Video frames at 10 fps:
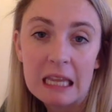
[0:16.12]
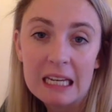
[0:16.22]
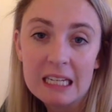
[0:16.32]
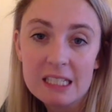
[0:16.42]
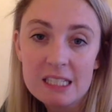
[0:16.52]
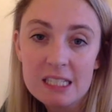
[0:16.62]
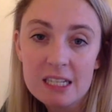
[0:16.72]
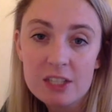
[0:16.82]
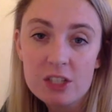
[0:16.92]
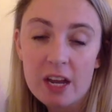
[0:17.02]
lightning
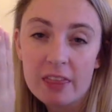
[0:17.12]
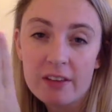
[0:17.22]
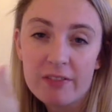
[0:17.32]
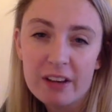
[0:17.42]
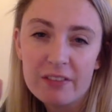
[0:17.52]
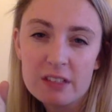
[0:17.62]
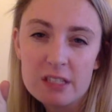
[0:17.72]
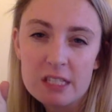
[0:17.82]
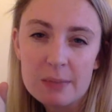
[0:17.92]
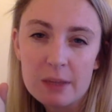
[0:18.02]
stitch at the 5 8
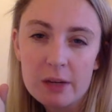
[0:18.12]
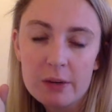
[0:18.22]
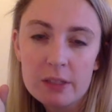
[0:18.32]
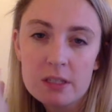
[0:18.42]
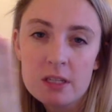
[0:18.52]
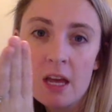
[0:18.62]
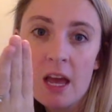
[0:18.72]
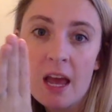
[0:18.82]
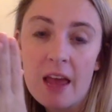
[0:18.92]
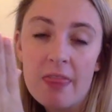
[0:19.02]
seam allowance,
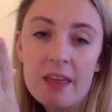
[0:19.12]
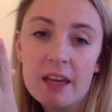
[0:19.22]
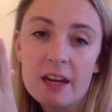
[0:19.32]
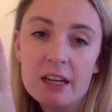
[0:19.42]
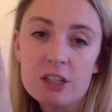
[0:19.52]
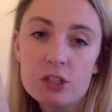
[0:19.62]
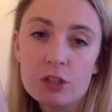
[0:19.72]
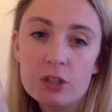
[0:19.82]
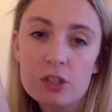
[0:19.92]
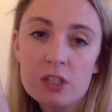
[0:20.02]
and then I
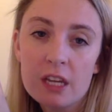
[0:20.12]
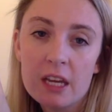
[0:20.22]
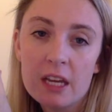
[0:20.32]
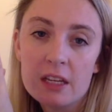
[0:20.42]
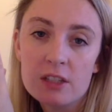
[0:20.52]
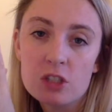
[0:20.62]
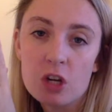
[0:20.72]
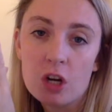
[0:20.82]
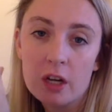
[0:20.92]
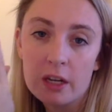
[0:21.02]
serged the edge
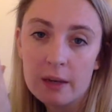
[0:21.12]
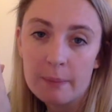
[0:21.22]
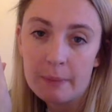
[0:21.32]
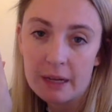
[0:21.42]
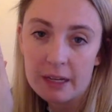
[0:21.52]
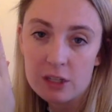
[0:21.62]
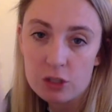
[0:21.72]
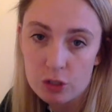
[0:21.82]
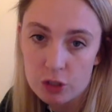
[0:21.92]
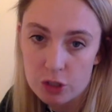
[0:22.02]
on my
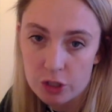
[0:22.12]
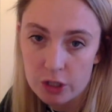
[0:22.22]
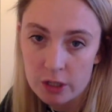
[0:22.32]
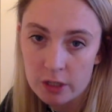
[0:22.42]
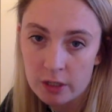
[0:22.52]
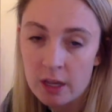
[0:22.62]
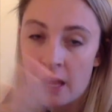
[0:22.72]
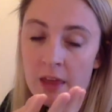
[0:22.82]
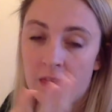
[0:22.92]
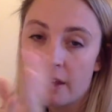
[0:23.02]
serger.
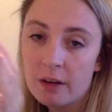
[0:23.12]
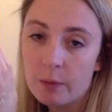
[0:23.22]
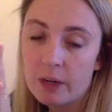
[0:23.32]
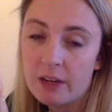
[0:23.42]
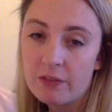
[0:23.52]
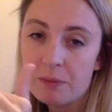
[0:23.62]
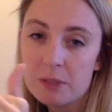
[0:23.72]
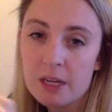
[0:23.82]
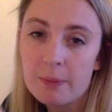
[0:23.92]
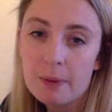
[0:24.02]
Then when I flipped
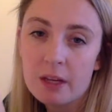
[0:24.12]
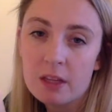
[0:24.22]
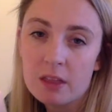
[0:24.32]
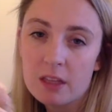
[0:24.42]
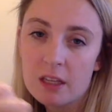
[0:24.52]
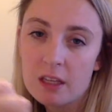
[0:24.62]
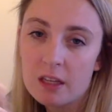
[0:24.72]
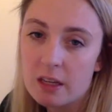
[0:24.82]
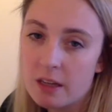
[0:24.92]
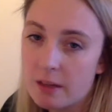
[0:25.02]
it up, the
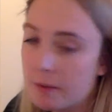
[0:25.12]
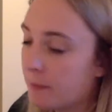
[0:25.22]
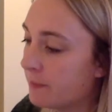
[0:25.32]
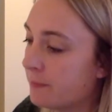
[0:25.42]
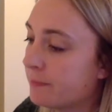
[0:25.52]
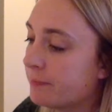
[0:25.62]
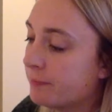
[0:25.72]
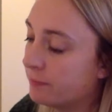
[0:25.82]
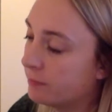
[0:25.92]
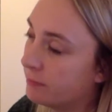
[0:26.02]
um,
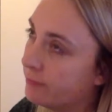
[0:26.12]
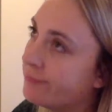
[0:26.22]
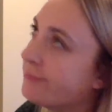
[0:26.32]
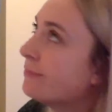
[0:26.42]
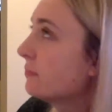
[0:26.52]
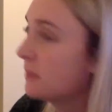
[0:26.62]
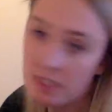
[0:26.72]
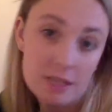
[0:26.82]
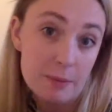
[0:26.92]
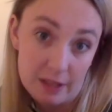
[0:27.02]

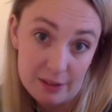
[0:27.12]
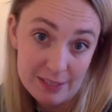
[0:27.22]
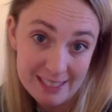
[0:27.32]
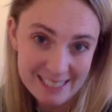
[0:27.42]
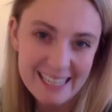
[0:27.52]
seam allowance,